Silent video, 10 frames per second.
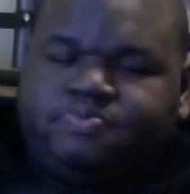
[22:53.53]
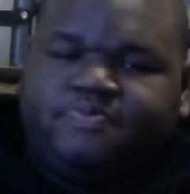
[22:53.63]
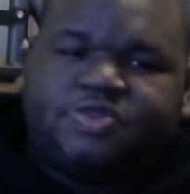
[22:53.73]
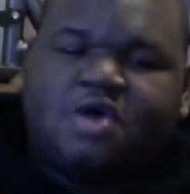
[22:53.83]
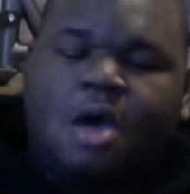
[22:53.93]

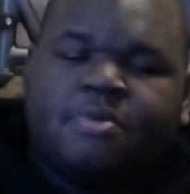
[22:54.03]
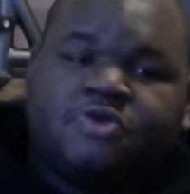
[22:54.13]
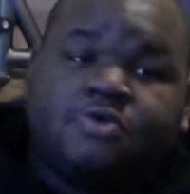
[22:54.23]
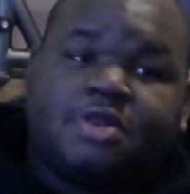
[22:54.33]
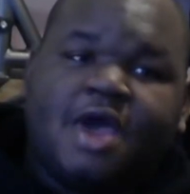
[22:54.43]
and taught me
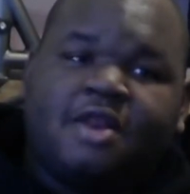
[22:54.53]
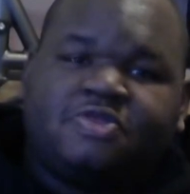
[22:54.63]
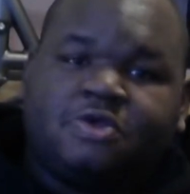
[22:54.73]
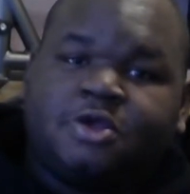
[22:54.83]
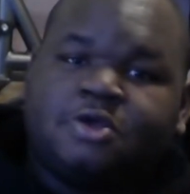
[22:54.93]
through a lot
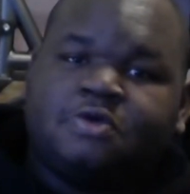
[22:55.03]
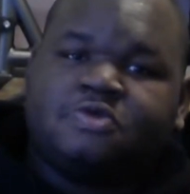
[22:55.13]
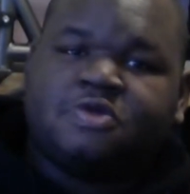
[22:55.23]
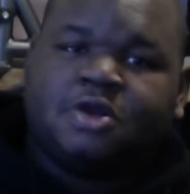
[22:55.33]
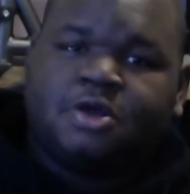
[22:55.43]
of
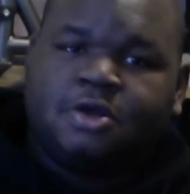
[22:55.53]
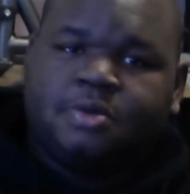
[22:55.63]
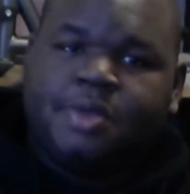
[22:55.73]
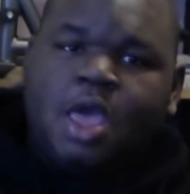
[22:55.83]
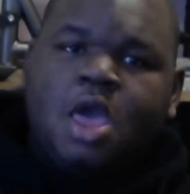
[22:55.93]
things. And
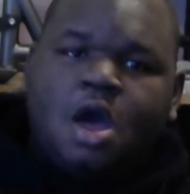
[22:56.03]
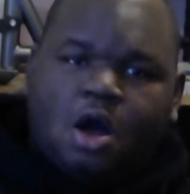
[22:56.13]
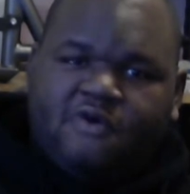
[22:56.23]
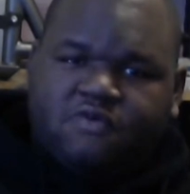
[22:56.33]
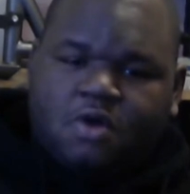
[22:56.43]

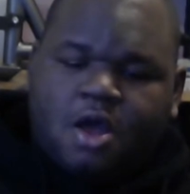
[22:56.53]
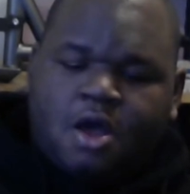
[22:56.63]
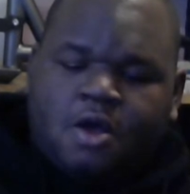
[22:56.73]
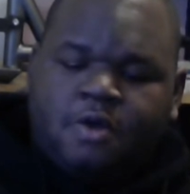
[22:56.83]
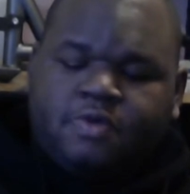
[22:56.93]

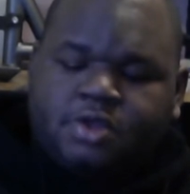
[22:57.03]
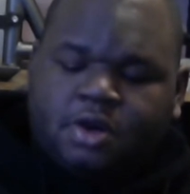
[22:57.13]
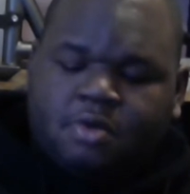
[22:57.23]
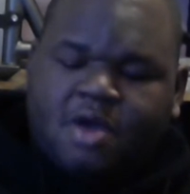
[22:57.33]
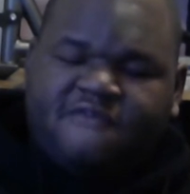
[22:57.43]
overall, you
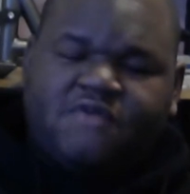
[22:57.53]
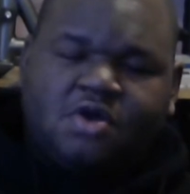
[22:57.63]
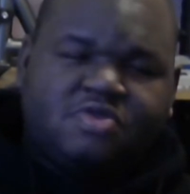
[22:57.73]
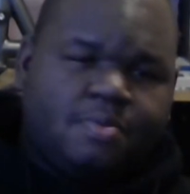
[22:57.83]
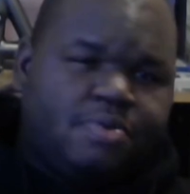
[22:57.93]
know, my
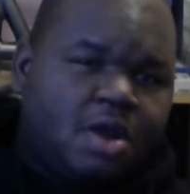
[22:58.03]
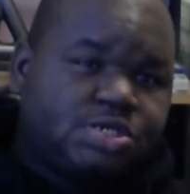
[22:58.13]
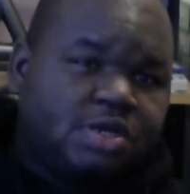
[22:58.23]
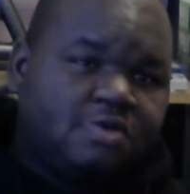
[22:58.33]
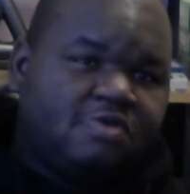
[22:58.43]
first
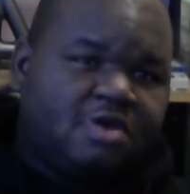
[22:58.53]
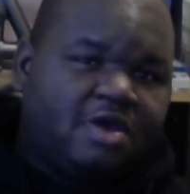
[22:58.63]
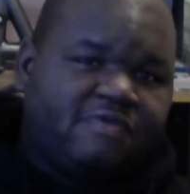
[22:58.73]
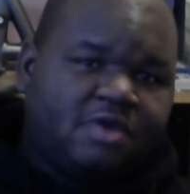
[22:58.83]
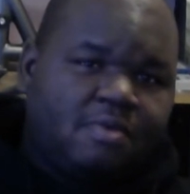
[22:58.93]
impressions
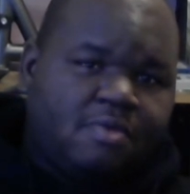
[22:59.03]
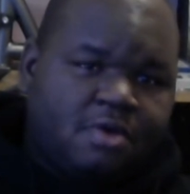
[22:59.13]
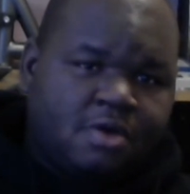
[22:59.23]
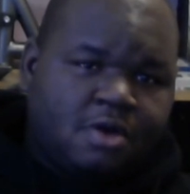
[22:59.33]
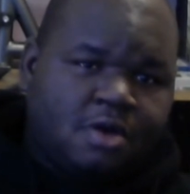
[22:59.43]
of it
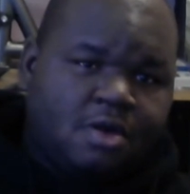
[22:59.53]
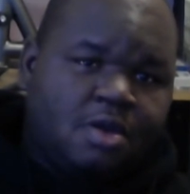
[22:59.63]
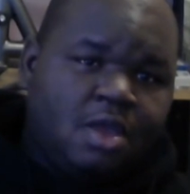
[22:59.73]
were